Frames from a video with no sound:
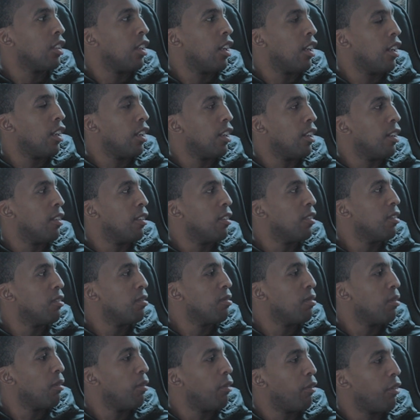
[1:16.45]

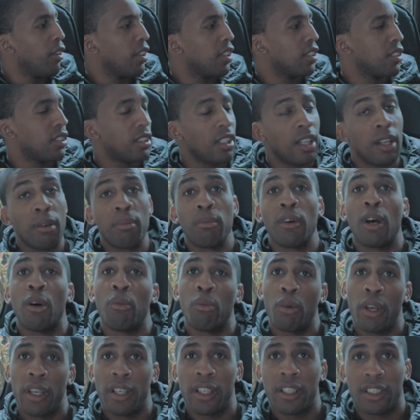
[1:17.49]
fixed up.
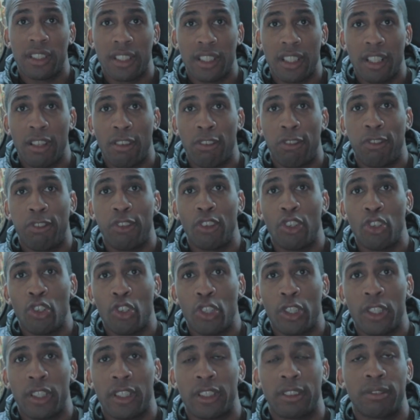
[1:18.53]
I'm waiting to get a
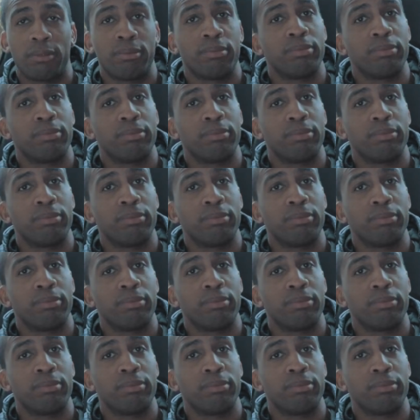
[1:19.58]
floor.